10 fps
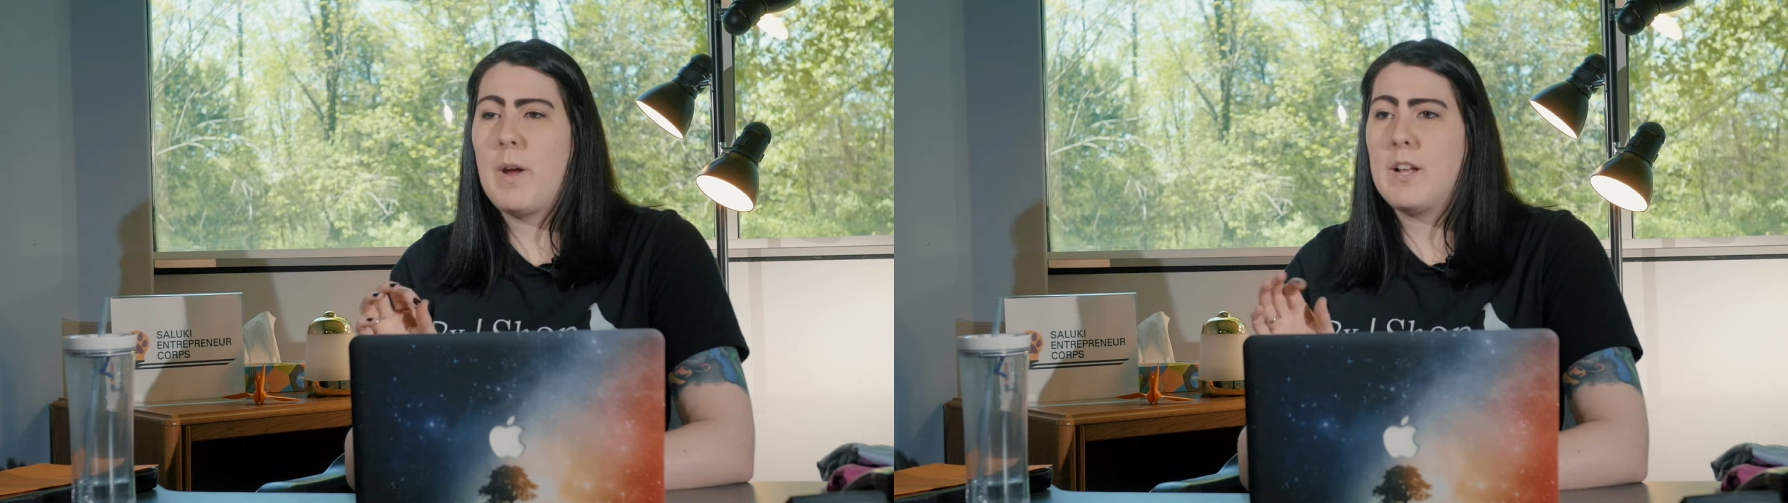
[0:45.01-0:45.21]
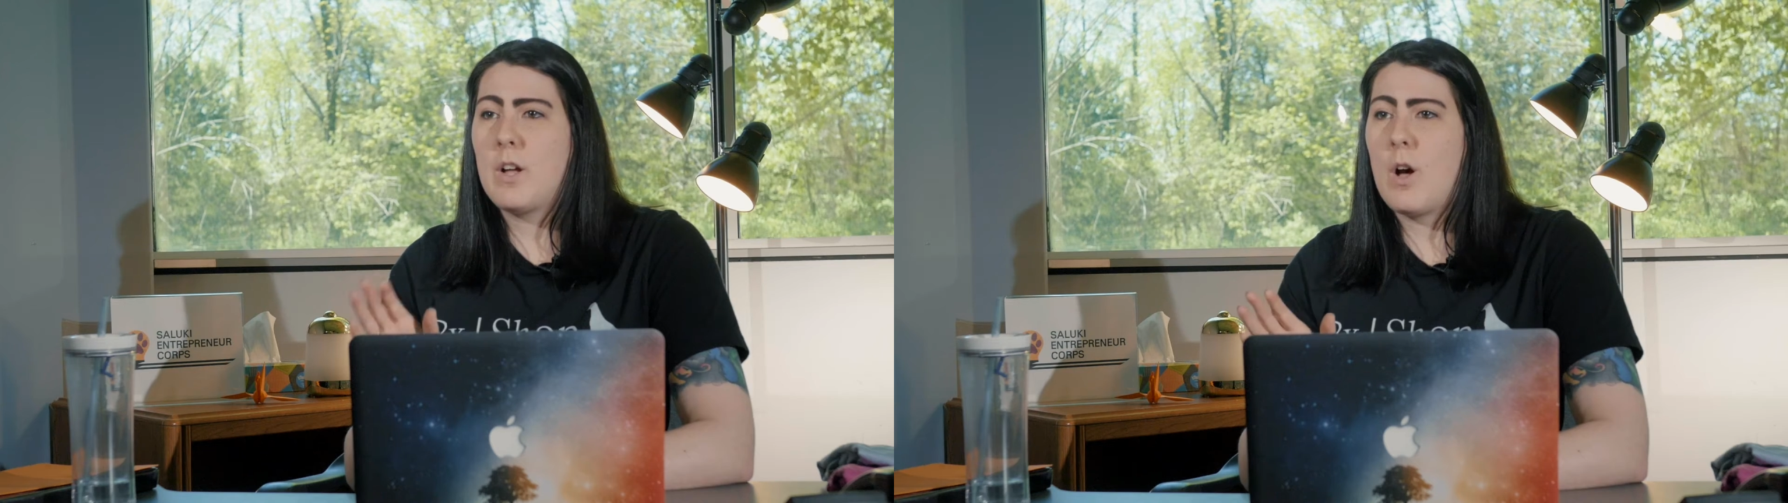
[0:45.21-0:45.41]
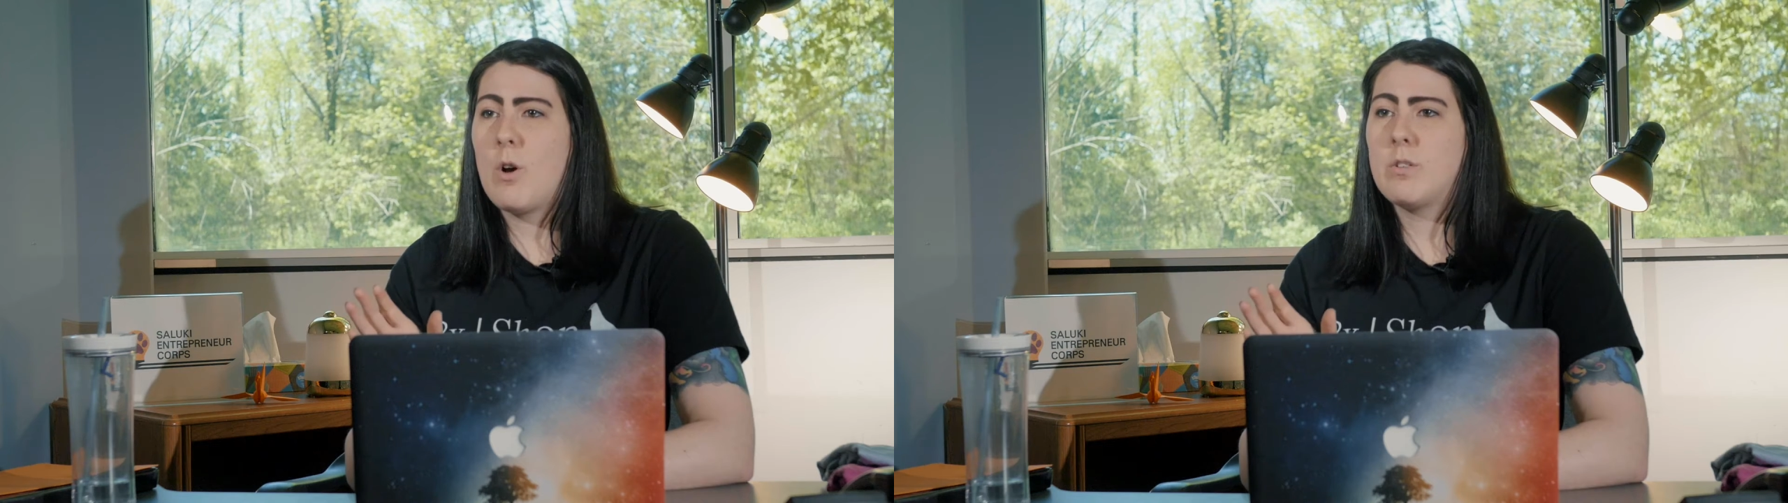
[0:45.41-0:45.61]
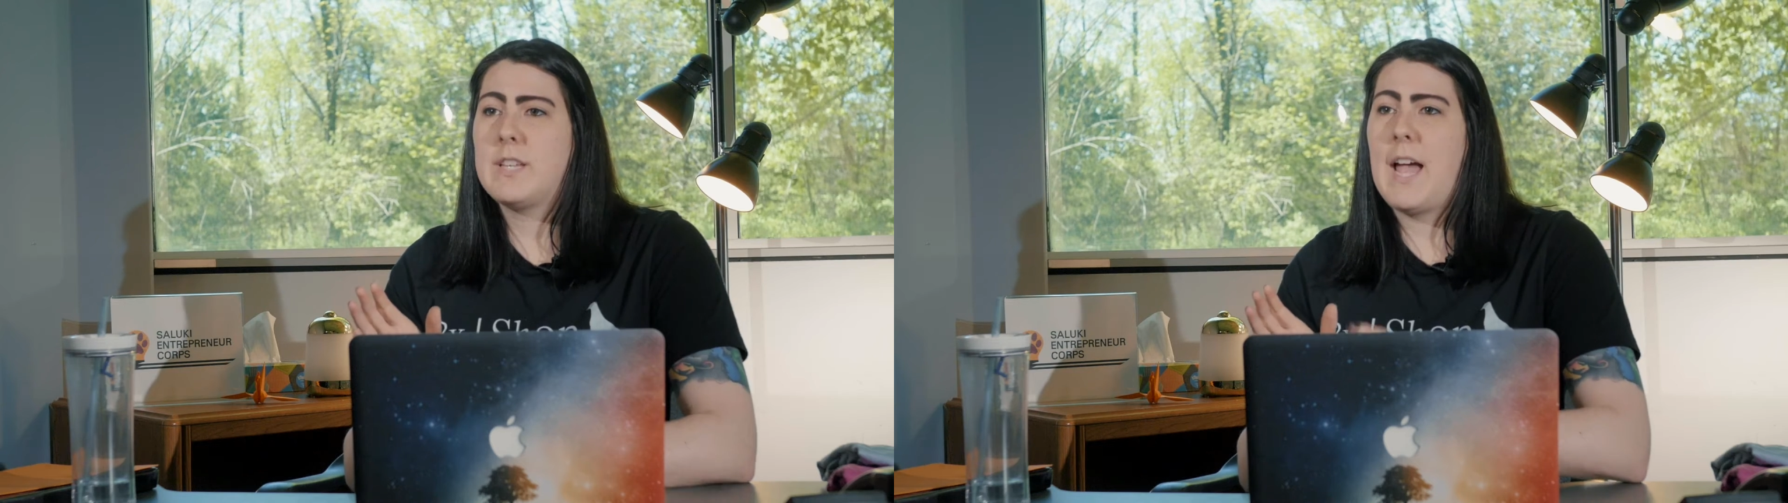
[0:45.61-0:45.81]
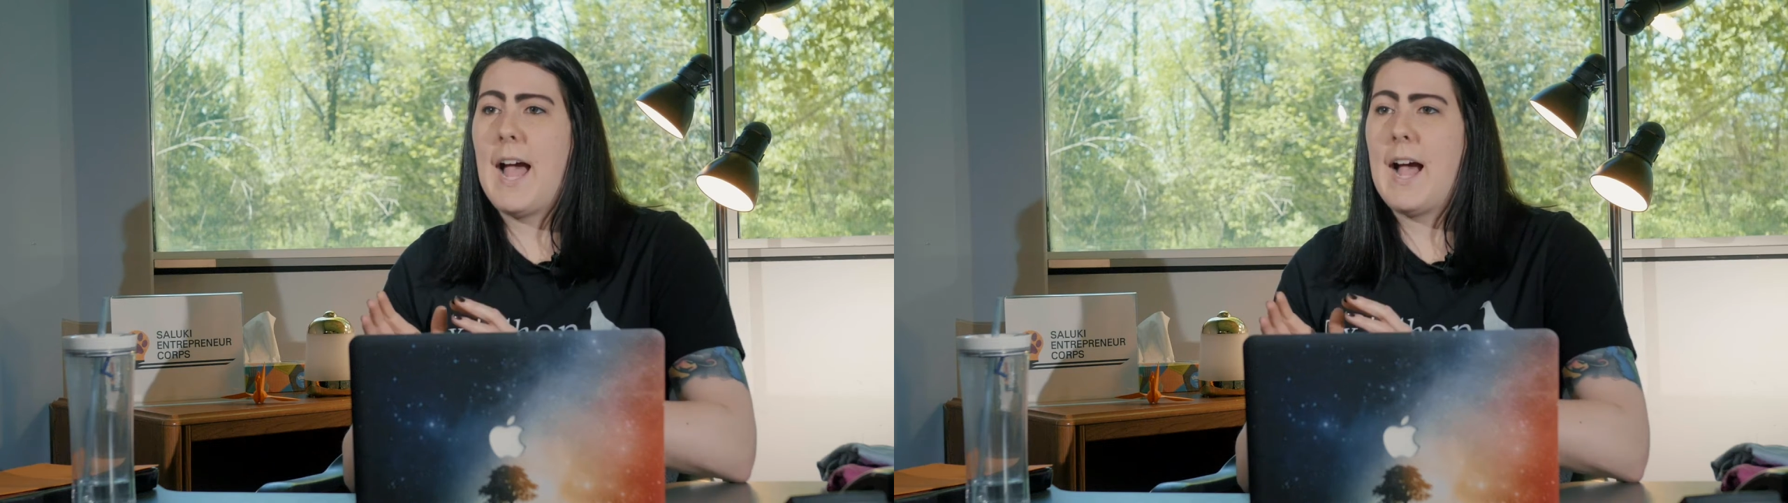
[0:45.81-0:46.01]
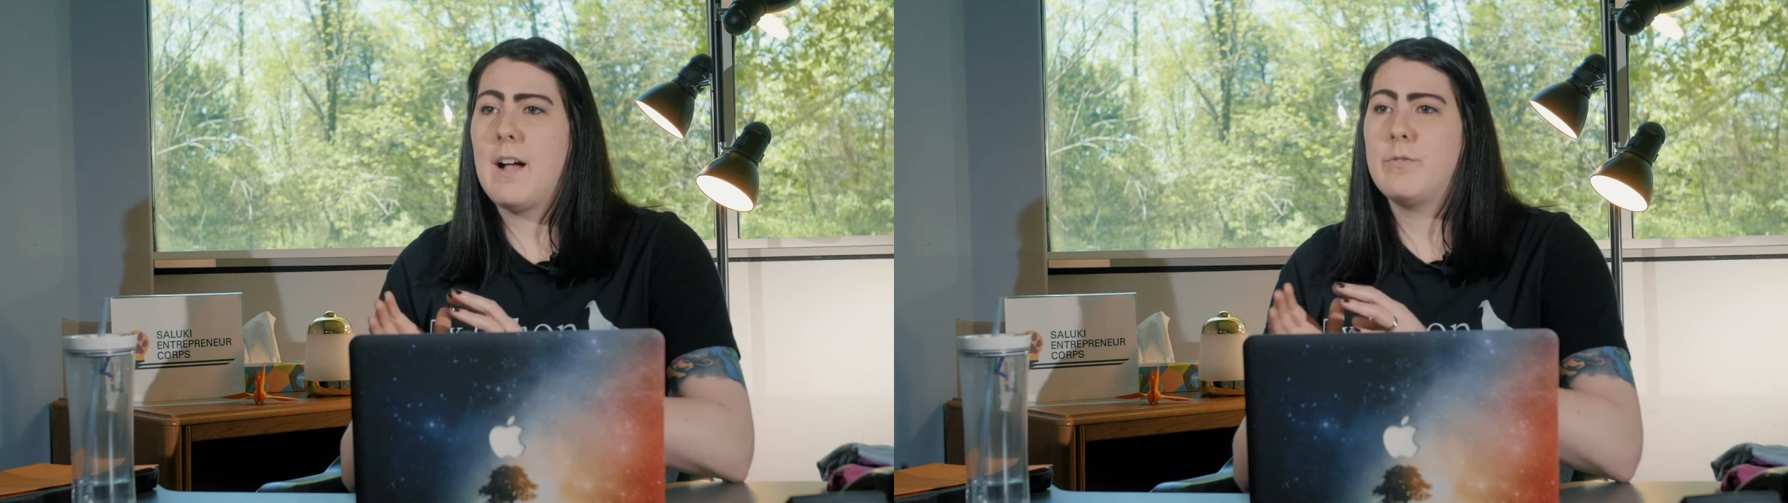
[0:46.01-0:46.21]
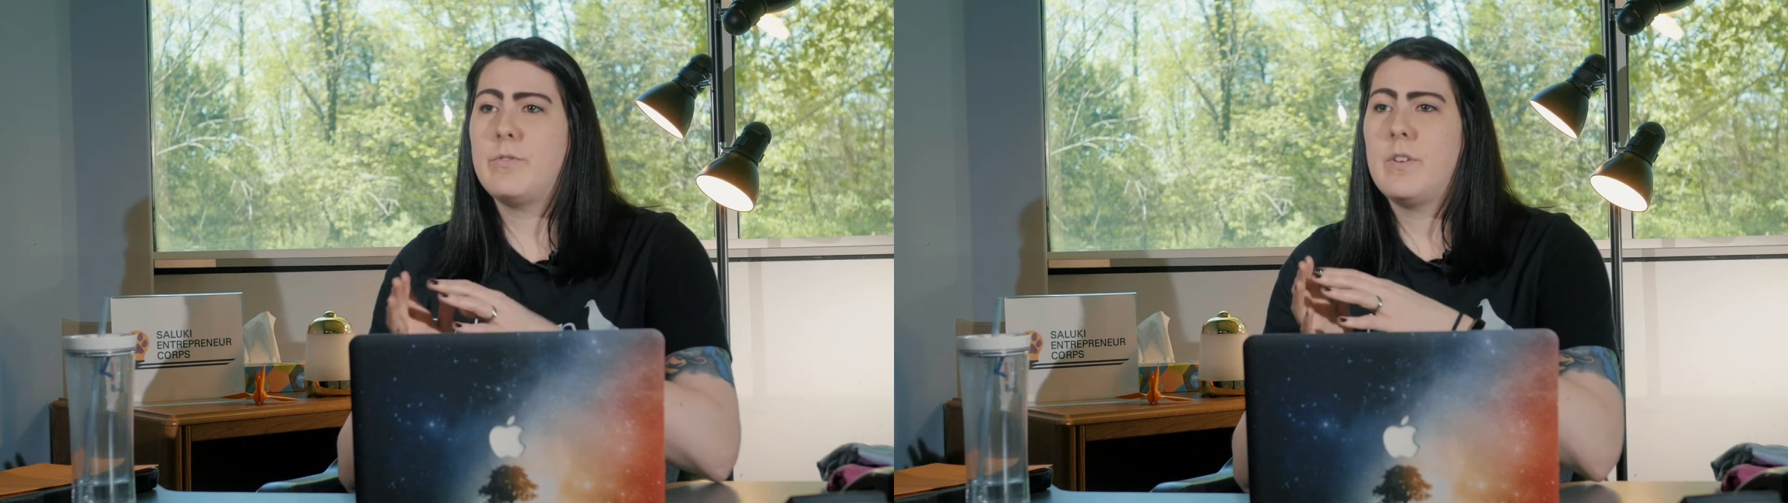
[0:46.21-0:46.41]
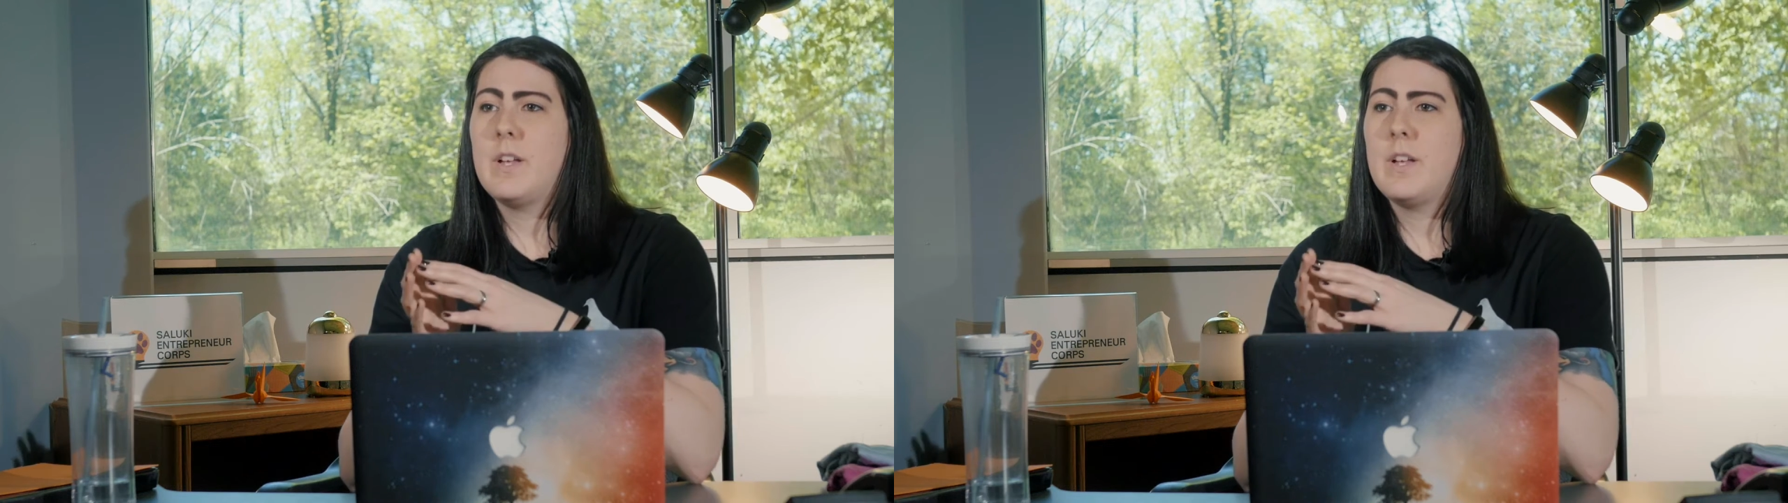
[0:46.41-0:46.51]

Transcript: way to go to have